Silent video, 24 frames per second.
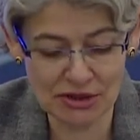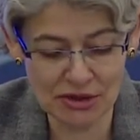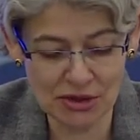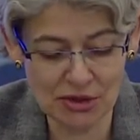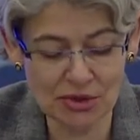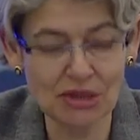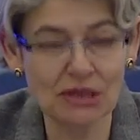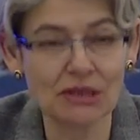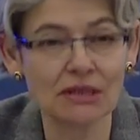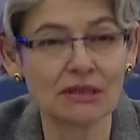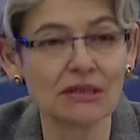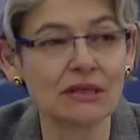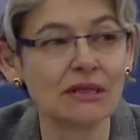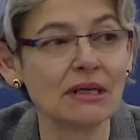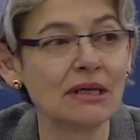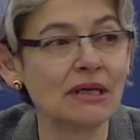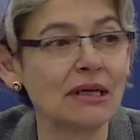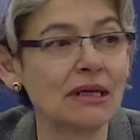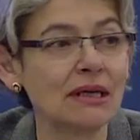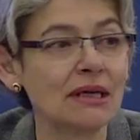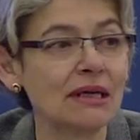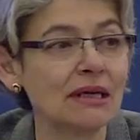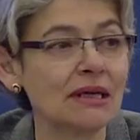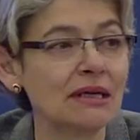Union,
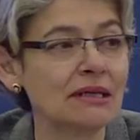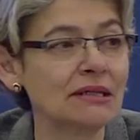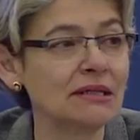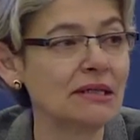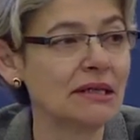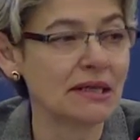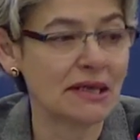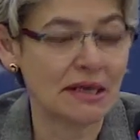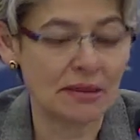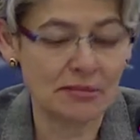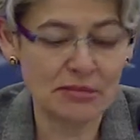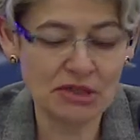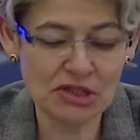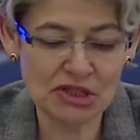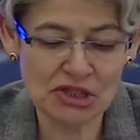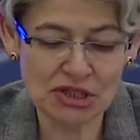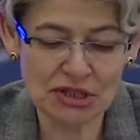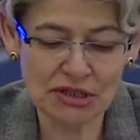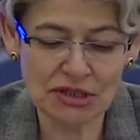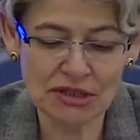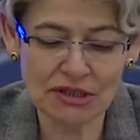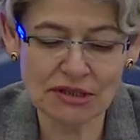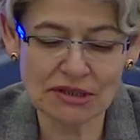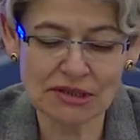dear
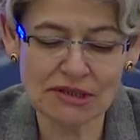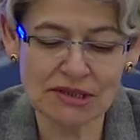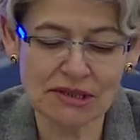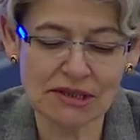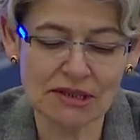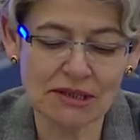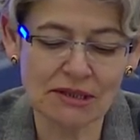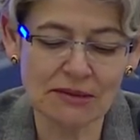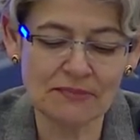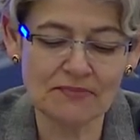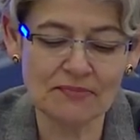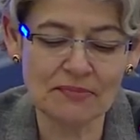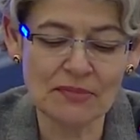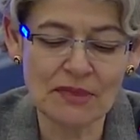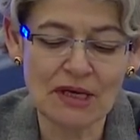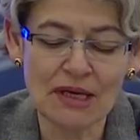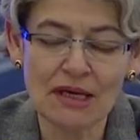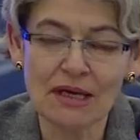commissioners, um,